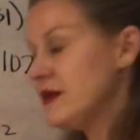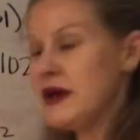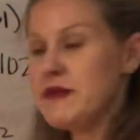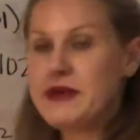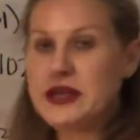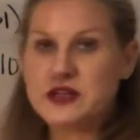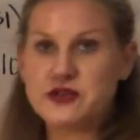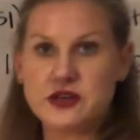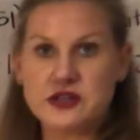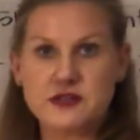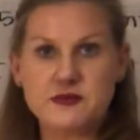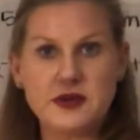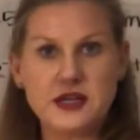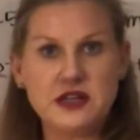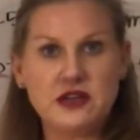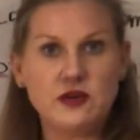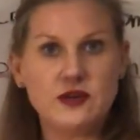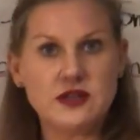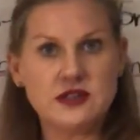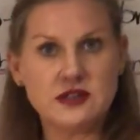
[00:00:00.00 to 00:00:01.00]
my matrix
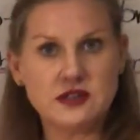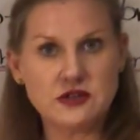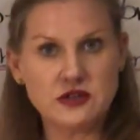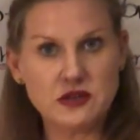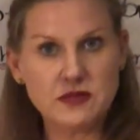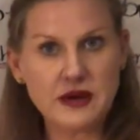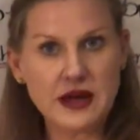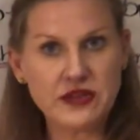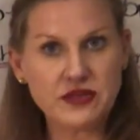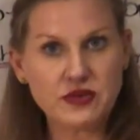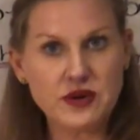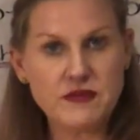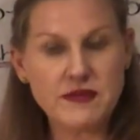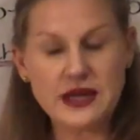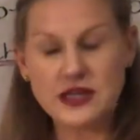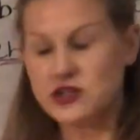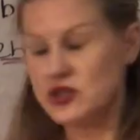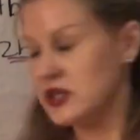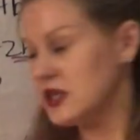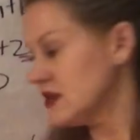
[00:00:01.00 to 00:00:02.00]
menu. It's a 2 by 3
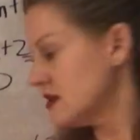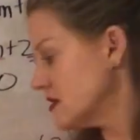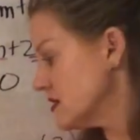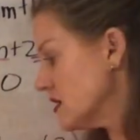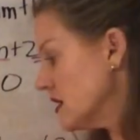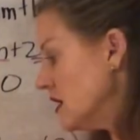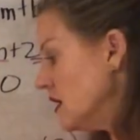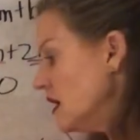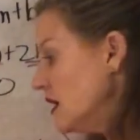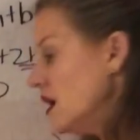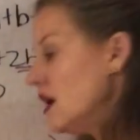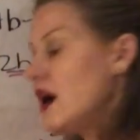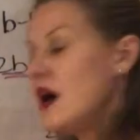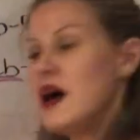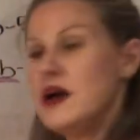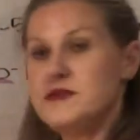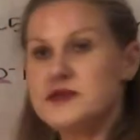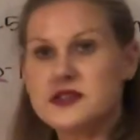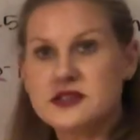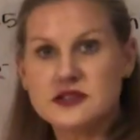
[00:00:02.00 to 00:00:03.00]
matrix.
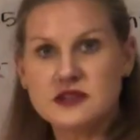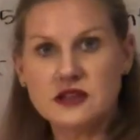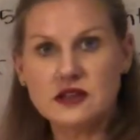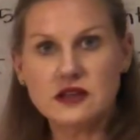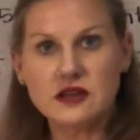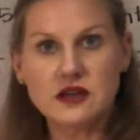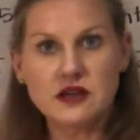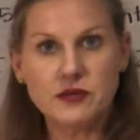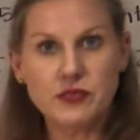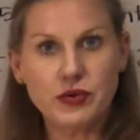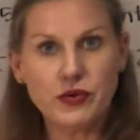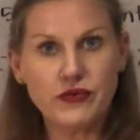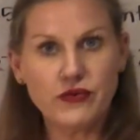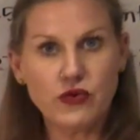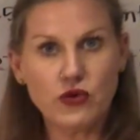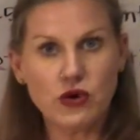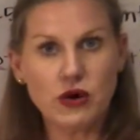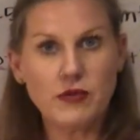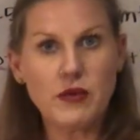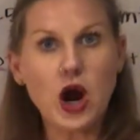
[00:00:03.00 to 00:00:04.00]
I'm still going to
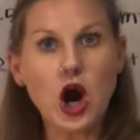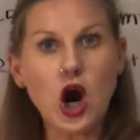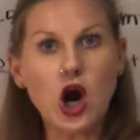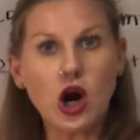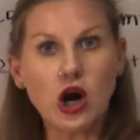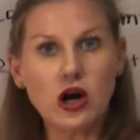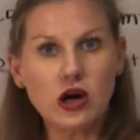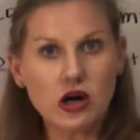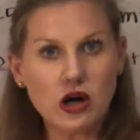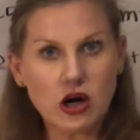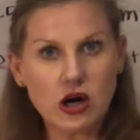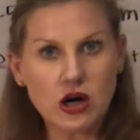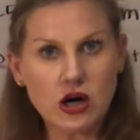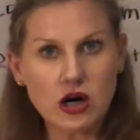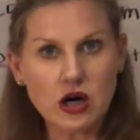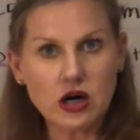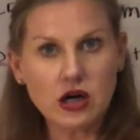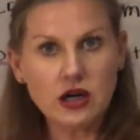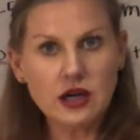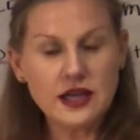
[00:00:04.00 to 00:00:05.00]
perform
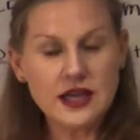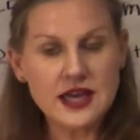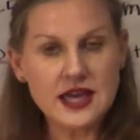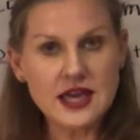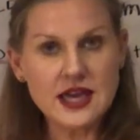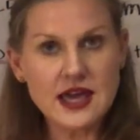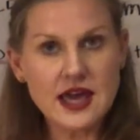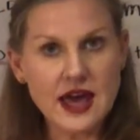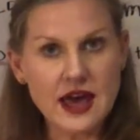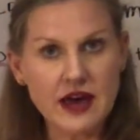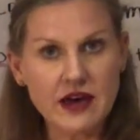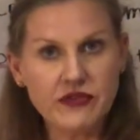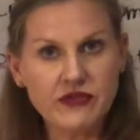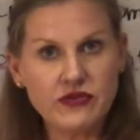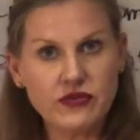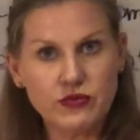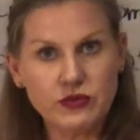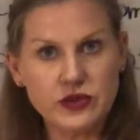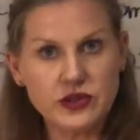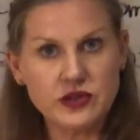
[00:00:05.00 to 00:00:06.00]

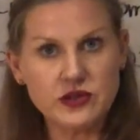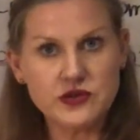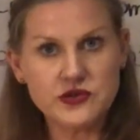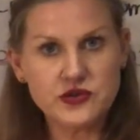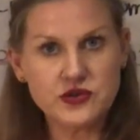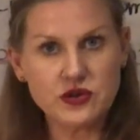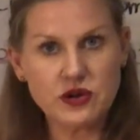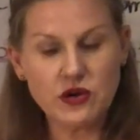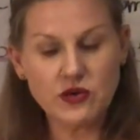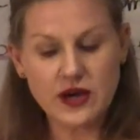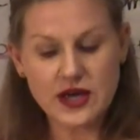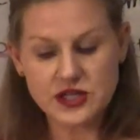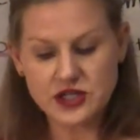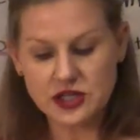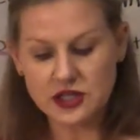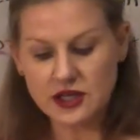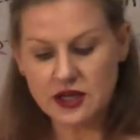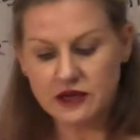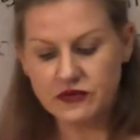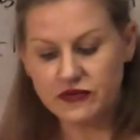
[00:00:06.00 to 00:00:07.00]
RREF, reduced row
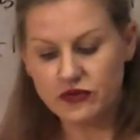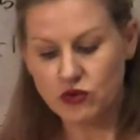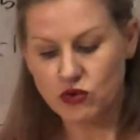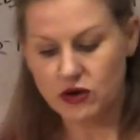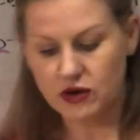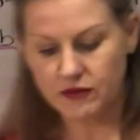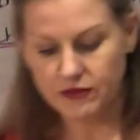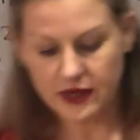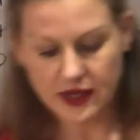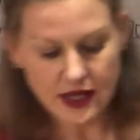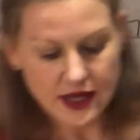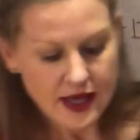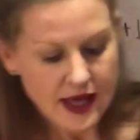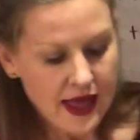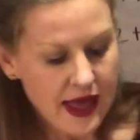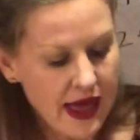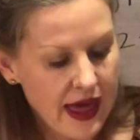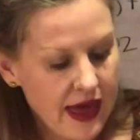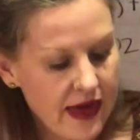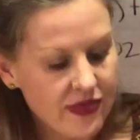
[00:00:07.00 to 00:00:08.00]
echelon form,
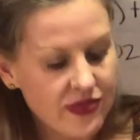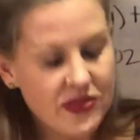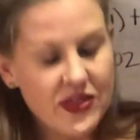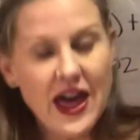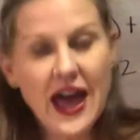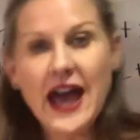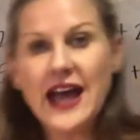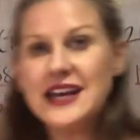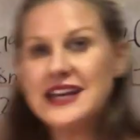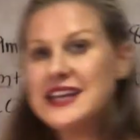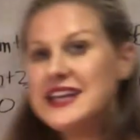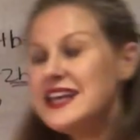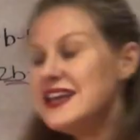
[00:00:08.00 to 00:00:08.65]
and that